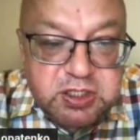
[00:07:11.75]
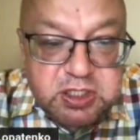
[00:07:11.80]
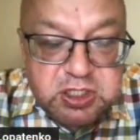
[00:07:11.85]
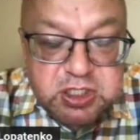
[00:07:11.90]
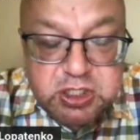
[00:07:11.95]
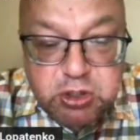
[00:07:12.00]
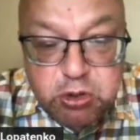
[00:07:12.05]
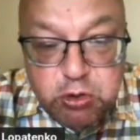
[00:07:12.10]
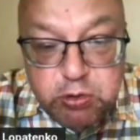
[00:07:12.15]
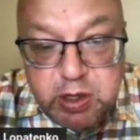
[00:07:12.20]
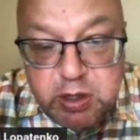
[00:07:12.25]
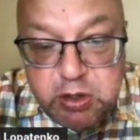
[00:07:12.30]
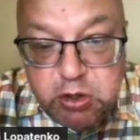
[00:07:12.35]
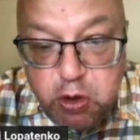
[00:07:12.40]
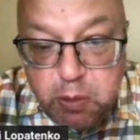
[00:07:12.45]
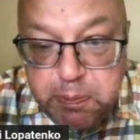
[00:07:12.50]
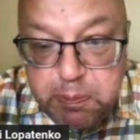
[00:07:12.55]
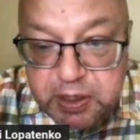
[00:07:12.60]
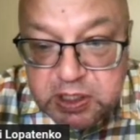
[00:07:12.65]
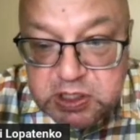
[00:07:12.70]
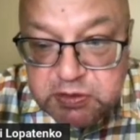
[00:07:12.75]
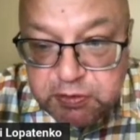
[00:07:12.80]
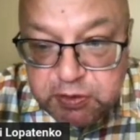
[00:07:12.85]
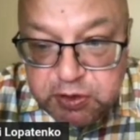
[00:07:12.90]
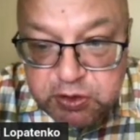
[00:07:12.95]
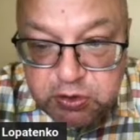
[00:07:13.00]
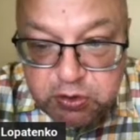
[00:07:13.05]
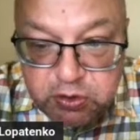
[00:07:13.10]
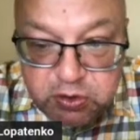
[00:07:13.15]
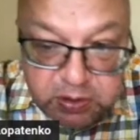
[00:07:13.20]
This is today topics for
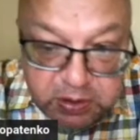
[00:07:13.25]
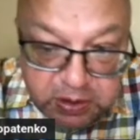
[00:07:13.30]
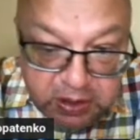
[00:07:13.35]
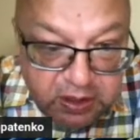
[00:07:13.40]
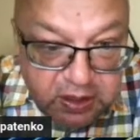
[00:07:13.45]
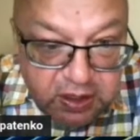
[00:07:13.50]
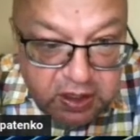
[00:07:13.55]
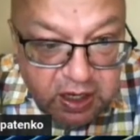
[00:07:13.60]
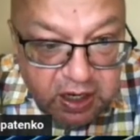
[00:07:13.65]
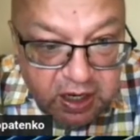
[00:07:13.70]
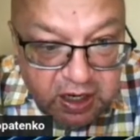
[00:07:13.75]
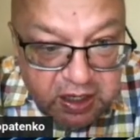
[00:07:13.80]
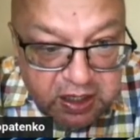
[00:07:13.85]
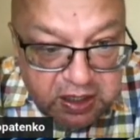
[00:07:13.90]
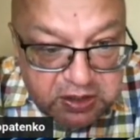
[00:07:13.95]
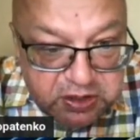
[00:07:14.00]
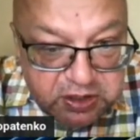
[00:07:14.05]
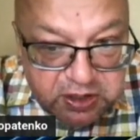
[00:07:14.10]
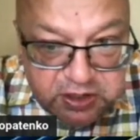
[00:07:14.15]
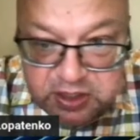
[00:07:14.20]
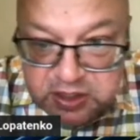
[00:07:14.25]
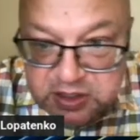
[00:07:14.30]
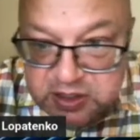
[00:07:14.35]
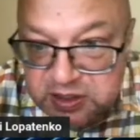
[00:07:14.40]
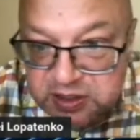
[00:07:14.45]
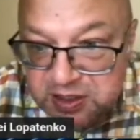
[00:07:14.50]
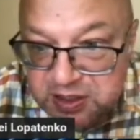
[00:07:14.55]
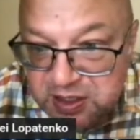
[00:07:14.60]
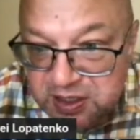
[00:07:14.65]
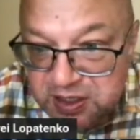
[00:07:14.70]
you. This is
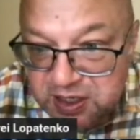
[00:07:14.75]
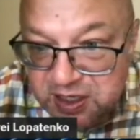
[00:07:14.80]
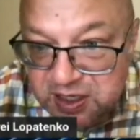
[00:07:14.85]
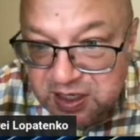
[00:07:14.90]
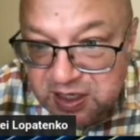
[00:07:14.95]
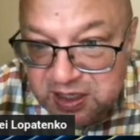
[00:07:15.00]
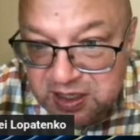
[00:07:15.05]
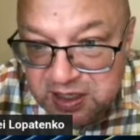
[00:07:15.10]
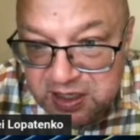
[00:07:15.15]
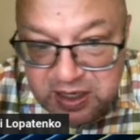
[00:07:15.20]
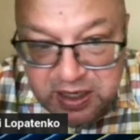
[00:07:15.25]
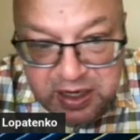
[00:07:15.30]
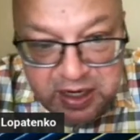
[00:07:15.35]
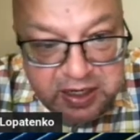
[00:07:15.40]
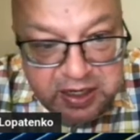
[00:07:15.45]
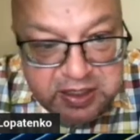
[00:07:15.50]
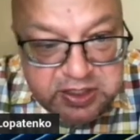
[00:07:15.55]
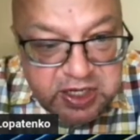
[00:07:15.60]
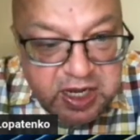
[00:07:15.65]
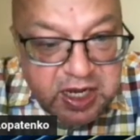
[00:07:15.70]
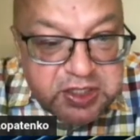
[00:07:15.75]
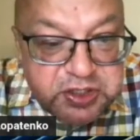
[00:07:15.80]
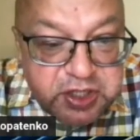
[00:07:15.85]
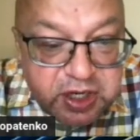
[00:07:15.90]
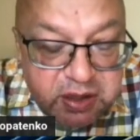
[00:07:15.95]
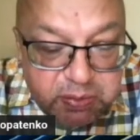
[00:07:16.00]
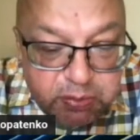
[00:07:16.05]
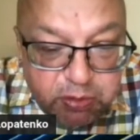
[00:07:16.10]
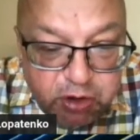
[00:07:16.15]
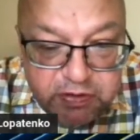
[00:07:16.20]

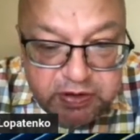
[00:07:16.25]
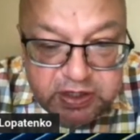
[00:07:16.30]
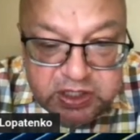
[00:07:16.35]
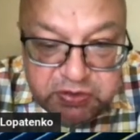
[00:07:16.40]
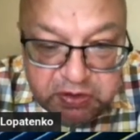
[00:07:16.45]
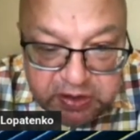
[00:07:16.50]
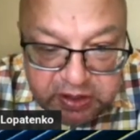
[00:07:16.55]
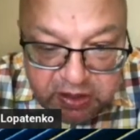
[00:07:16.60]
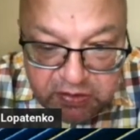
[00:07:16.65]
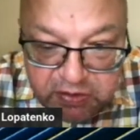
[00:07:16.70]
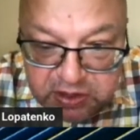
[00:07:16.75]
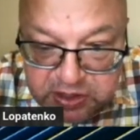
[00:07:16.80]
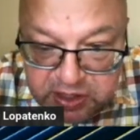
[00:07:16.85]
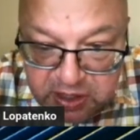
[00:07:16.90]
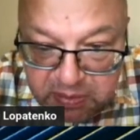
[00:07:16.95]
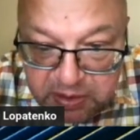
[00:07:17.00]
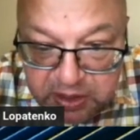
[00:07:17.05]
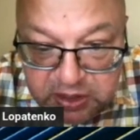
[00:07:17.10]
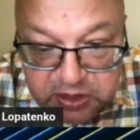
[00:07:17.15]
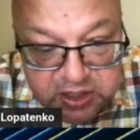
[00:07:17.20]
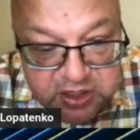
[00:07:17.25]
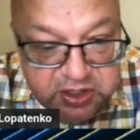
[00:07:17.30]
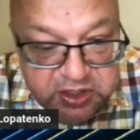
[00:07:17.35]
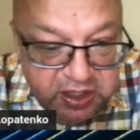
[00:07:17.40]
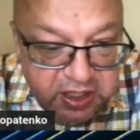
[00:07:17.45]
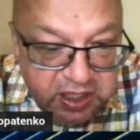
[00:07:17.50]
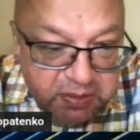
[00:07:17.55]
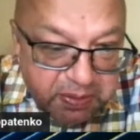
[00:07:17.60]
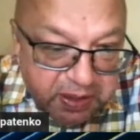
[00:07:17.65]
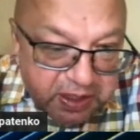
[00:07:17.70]
exciting movies, whatever they mean this,
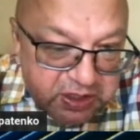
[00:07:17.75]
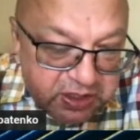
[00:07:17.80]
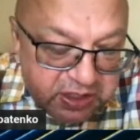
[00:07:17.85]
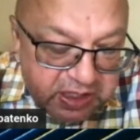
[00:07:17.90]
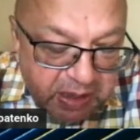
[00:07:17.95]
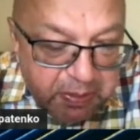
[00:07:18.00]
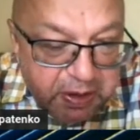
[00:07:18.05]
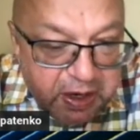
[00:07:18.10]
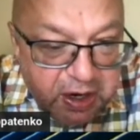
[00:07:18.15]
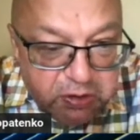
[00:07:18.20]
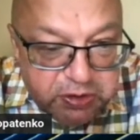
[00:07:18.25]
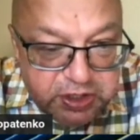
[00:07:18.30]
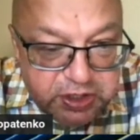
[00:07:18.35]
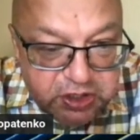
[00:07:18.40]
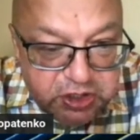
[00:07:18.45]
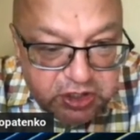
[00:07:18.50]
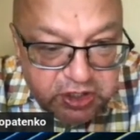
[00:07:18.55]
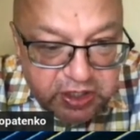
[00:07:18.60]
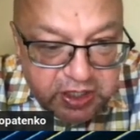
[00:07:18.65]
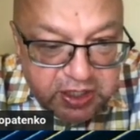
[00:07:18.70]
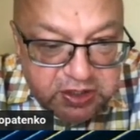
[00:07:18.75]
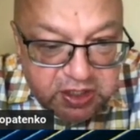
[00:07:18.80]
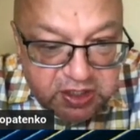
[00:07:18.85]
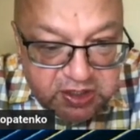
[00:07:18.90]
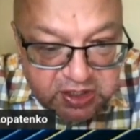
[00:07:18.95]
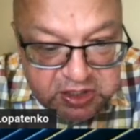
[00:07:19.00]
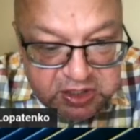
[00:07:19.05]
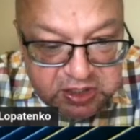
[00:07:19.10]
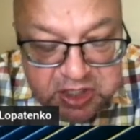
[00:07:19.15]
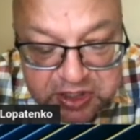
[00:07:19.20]
right? But somehow they generate this.
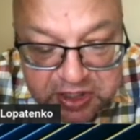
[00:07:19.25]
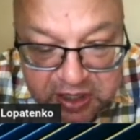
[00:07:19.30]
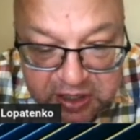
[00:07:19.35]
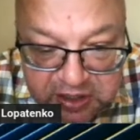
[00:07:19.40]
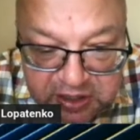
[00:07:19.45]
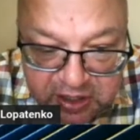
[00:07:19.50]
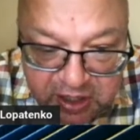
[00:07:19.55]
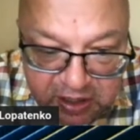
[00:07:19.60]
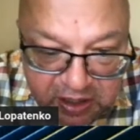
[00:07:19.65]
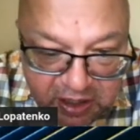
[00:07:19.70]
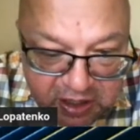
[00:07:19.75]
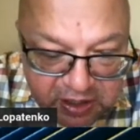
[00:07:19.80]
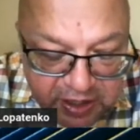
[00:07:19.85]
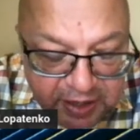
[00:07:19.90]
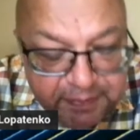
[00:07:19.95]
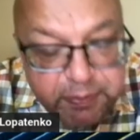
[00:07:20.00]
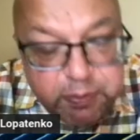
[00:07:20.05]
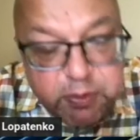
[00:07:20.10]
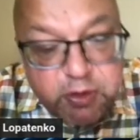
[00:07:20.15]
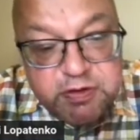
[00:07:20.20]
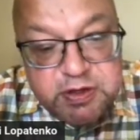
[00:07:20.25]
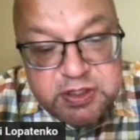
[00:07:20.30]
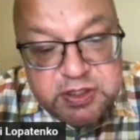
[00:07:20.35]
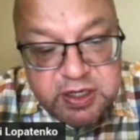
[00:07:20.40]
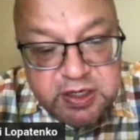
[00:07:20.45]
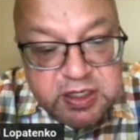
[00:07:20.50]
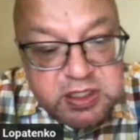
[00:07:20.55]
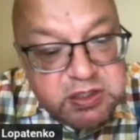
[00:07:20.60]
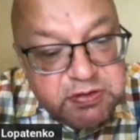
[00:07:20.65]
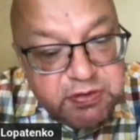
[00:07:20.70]
This is critically acclaimed movies,
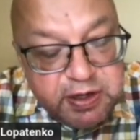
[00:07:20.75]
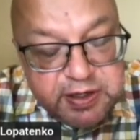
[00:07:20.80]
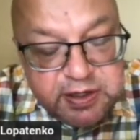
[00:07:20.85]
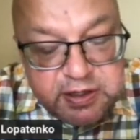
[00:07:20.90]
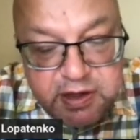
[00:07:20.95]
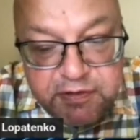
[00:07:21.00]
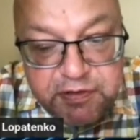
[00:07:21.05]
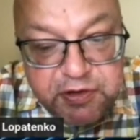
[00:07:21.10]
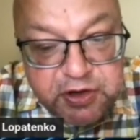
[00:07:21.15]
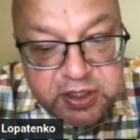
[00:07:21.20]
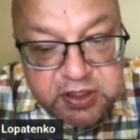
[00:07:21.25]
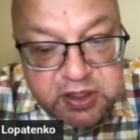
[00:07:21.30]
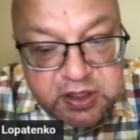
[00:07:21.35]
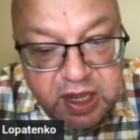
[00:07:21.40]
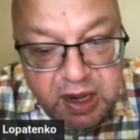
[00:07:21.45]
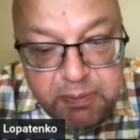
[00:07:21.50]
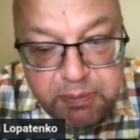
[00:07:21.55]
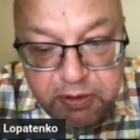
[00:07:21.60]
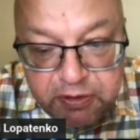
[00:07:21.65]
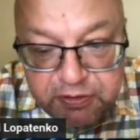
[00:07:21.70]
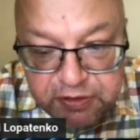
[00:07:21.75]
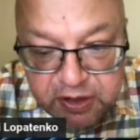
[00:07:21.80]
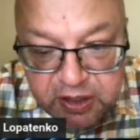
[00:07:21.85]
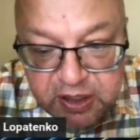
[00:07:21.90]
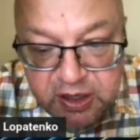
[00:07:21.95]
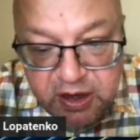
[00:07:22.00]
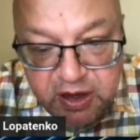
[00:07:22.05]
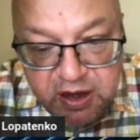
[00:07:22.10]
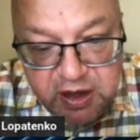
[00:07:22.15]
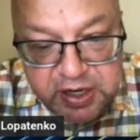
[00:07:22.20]
and it's very different type of
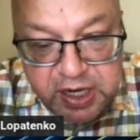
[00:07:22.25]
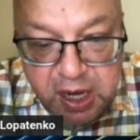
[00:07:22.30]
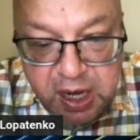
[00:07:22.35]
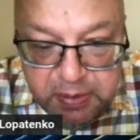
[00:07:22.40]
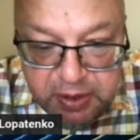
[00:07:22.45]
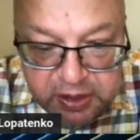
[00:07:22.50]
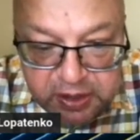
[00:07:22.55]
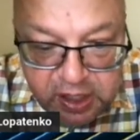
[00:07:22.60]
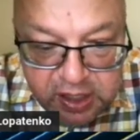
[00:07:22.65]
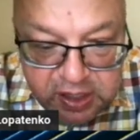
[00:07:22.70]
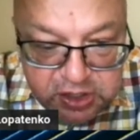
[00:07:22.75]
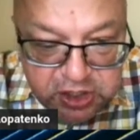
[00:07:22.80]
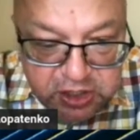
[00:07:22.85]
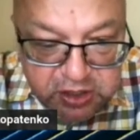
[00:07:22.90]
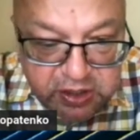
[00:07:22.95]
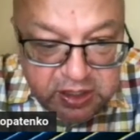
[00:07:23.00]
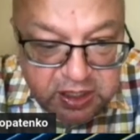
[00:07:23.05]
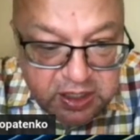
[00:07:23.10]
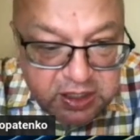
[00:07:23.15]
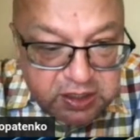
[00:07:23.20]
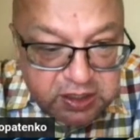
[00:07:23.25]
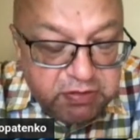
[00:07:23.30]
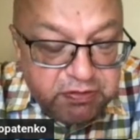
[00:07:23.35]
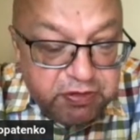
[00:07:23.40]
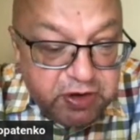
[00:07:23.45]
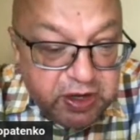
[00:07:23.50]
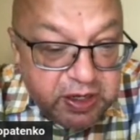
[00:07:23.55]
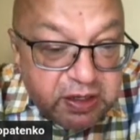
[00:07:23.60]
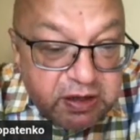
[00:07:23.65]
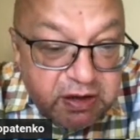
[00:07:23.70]
recommendation, right? A
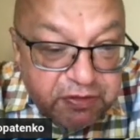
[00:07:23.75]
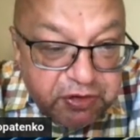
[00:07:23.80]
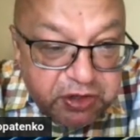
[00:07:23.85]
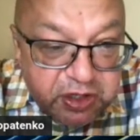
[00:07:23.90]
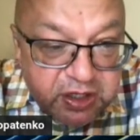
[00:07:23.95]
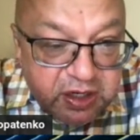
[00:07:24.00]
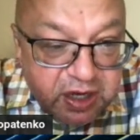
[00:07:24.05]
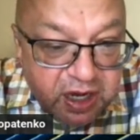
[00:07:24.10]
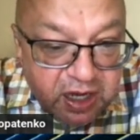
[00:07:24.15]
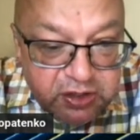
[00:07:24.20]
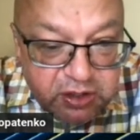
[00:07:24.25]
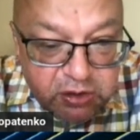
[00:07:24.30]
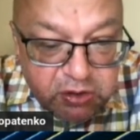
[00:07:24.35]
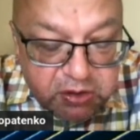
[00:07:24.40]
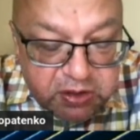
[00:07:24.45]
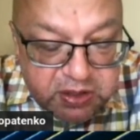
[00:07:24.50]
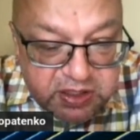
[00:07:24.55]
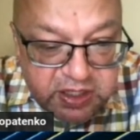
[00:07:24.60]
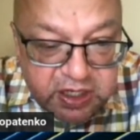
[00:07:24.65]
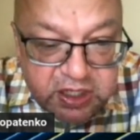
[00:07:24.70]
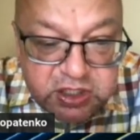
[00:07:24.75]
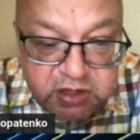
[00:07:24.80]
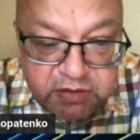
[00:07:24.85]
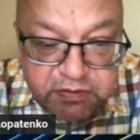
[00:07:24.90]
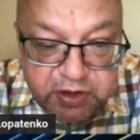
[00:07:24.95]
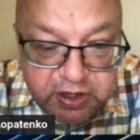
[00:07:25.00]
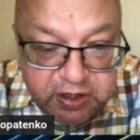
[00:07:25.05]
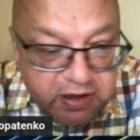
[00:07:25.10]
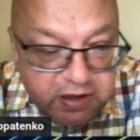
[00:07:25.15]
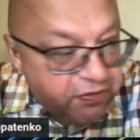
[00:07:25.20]
very different catalog section,
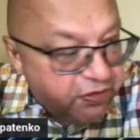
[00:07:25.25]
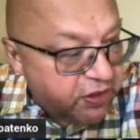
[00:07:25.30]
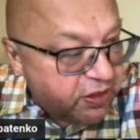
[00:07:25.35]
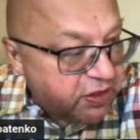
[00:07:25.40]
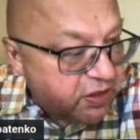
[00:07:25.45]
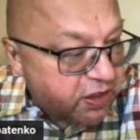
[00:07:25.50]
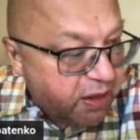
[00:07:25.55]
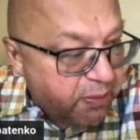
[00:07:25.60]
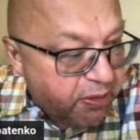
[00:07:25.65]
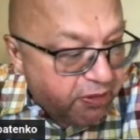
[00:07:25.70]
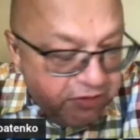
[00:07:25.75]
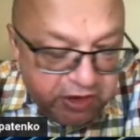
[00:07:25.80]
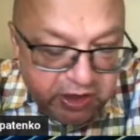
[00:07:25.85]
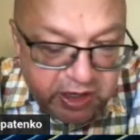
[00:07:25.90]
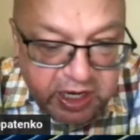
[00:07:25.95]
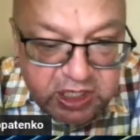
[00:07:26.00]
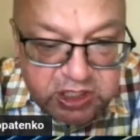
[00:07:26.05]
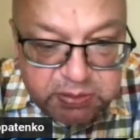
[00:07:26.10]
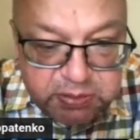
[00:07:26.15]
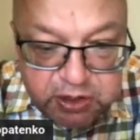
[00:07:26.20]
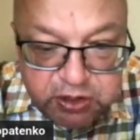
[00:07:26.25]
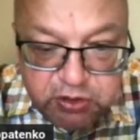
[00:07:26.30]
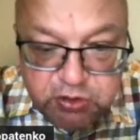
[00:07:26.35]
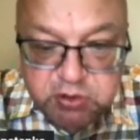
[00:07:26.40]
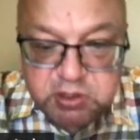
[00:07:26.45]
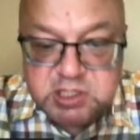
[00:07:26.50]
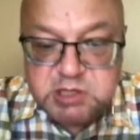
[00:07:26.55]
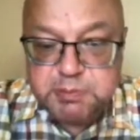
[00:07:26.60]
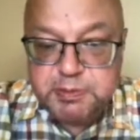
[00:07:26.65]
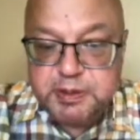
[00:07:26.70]
very different type of engagement you
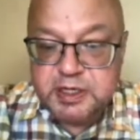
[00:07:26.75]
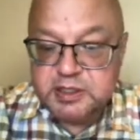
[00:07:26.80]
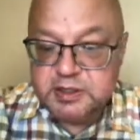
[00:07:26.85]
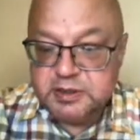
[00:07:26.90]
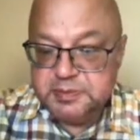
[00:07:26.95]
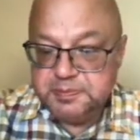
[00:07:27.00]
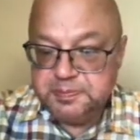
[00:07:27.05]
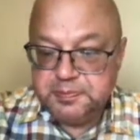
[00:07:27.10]
expect.